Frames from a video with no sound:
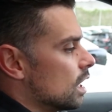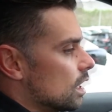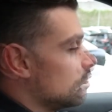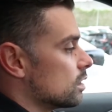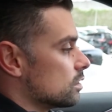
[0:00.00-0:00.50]

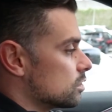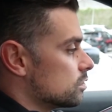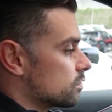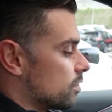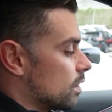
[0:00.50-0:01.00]
that you can
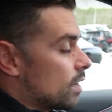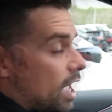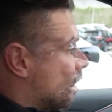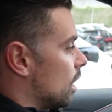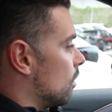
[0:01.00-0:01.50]
choose from.
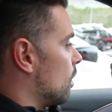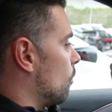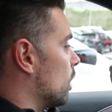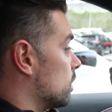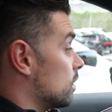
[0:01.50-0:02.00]
Now,
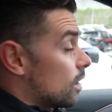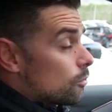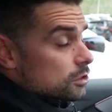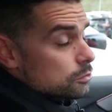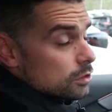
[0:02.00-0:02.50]
one thing I
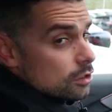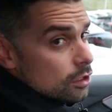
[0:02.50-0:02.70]
wish we